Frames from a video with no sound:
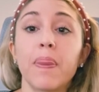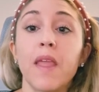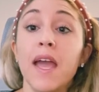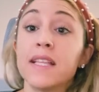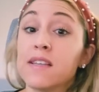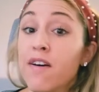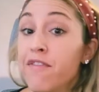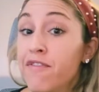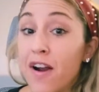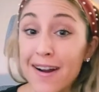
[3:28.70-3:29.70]
It's a
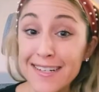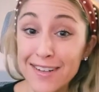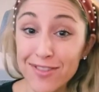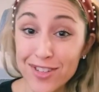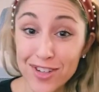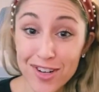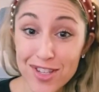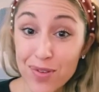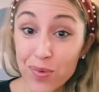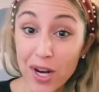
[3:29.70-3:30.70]
very different search
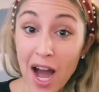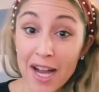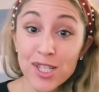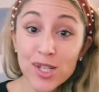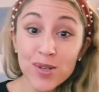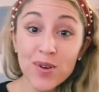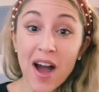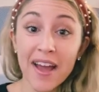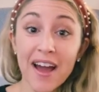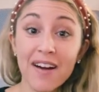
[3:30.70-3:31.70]
than what I do.
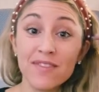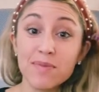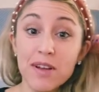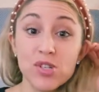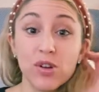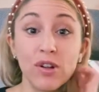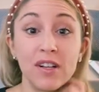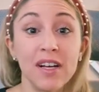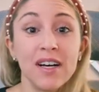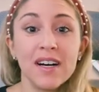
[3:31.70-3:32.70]
I have
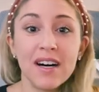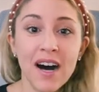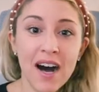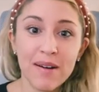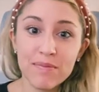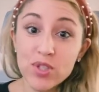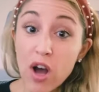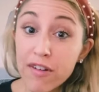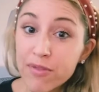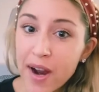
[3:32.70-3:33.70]
special
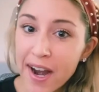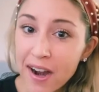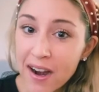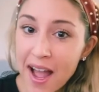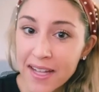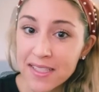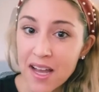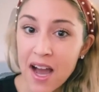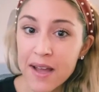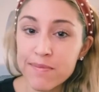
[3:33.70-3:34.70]
software, and
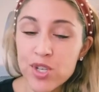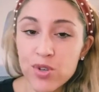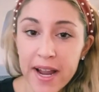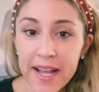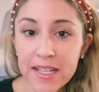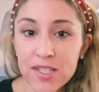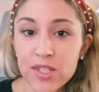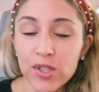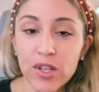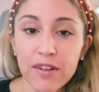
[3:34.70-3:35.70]
I'm trained
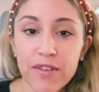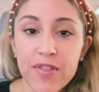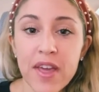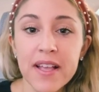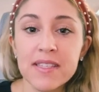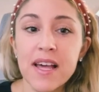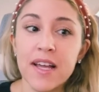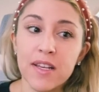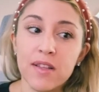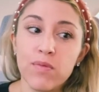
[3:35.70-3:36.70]
to look for things that
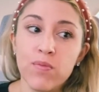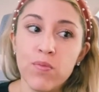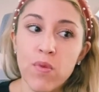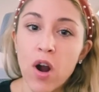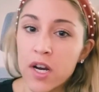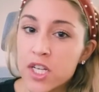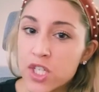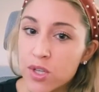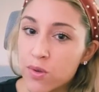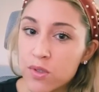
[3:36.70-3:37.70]
are
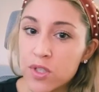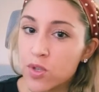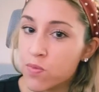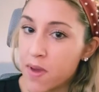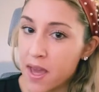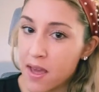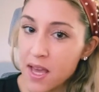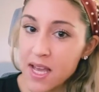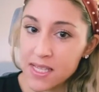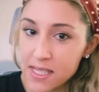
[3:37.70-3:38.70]
issues. You may
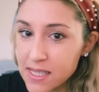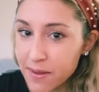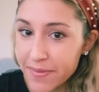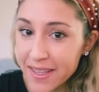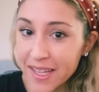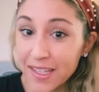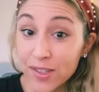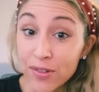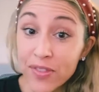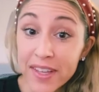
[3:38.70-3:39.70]
see something that you
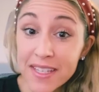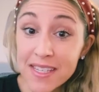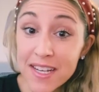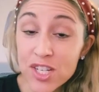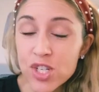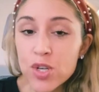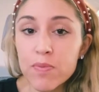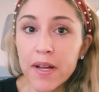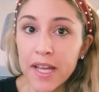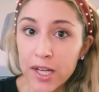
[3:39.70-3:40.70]
don't think is an issue,
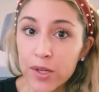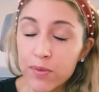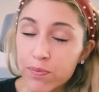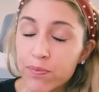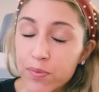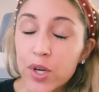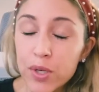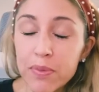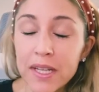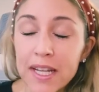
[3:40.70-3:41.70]
but it
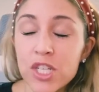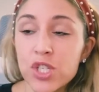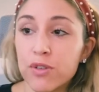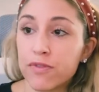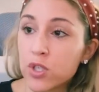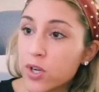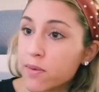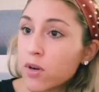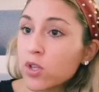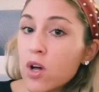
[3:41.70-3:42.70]
could be an issue for
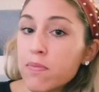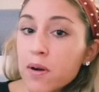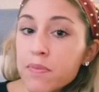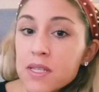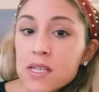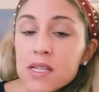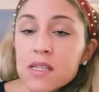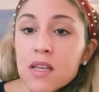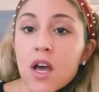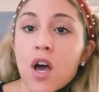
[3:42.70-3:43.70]
trademark law
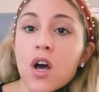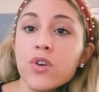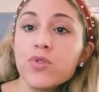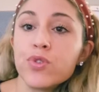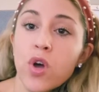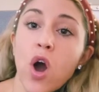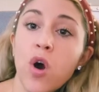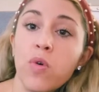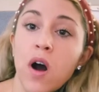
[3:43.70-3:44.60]
purposes. So,